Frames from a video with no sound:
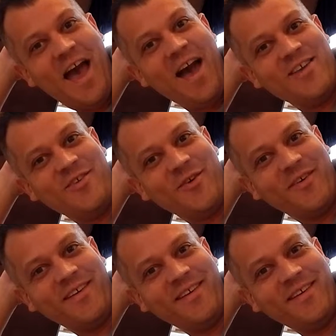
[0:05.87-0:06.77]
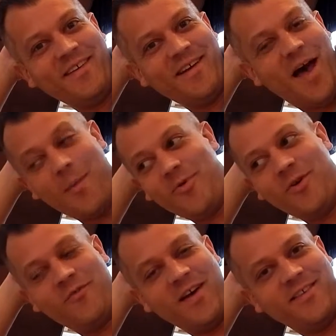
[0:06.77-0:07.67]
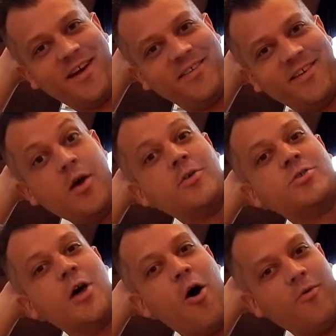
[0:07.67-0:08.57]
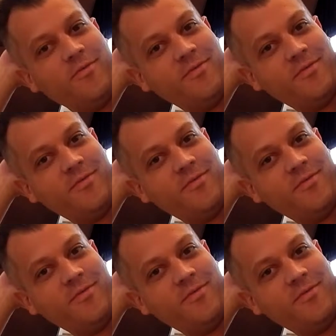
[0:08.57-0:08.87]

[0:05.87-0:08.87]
How you doing? I'm doing fantastic. So,